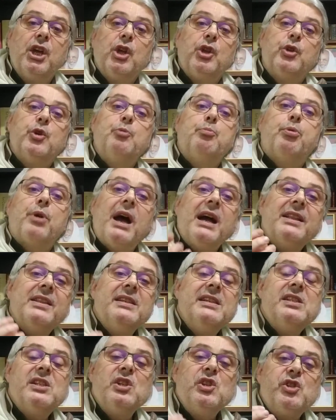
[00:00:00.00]
To
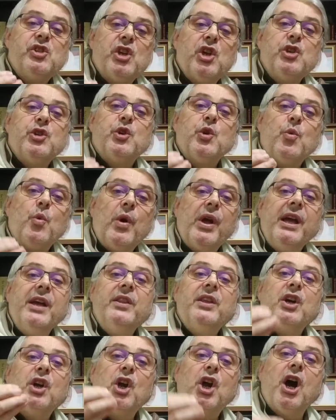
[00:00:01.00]
practice in such a way
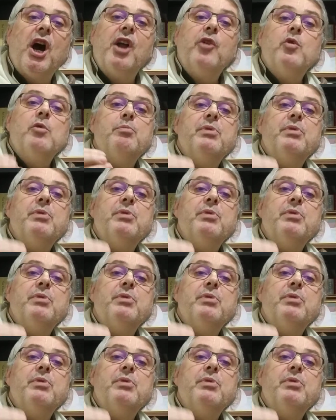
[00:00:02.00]
that God will